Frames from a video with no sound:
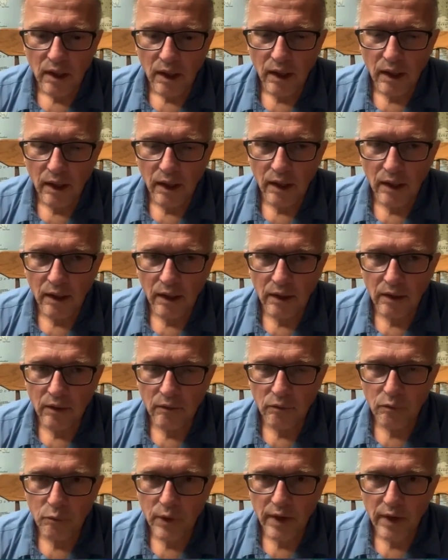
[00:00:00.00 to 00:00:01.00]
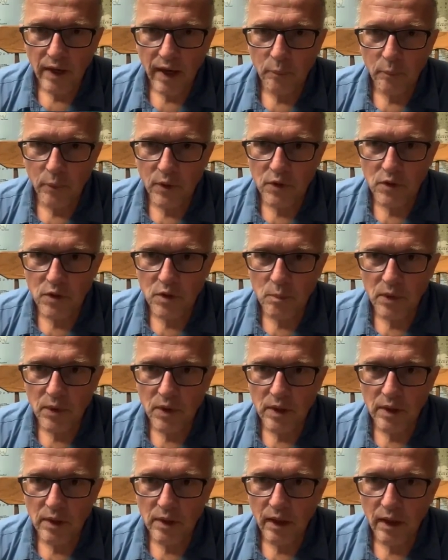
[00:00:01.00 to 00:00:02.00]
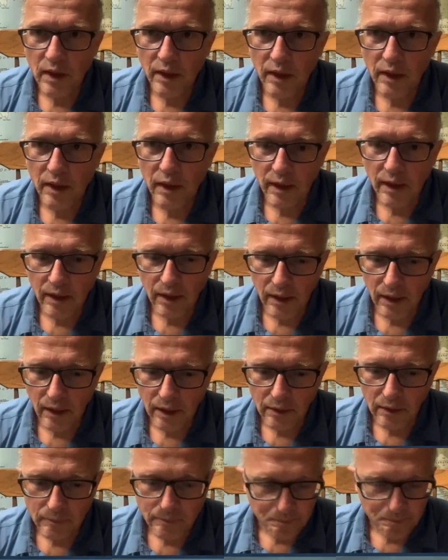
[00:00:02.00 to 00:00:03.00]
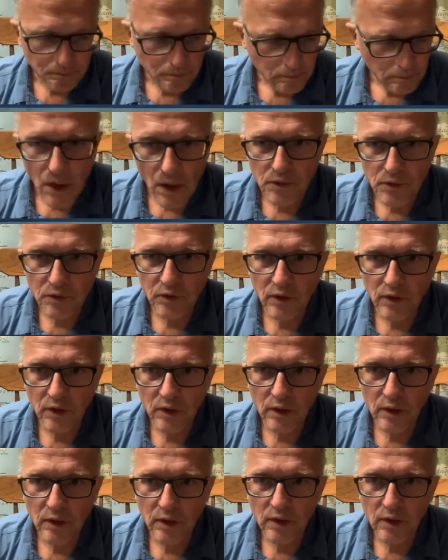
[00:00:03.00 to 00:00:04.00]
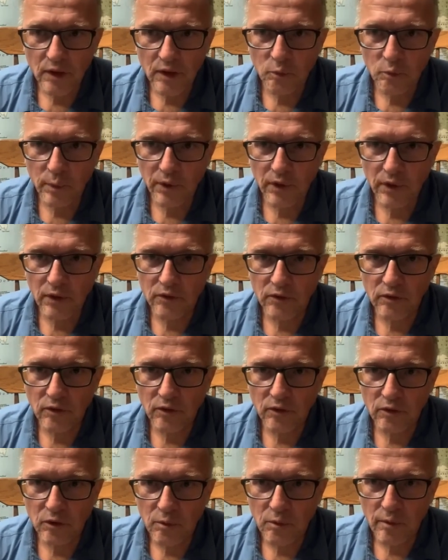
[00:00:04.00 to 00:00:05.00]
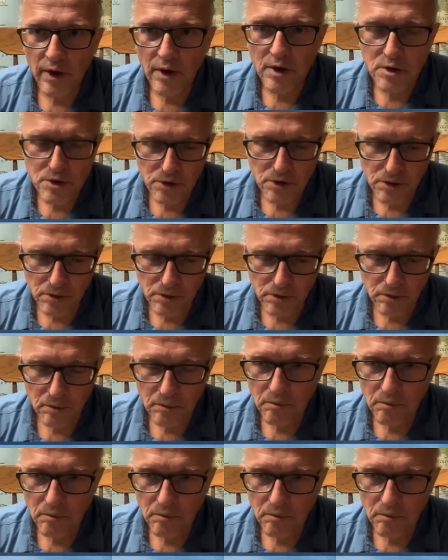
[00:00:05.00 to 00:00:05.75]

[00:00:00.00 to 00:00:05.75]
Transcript: And if we happen to be unlucky, our city experiences torrential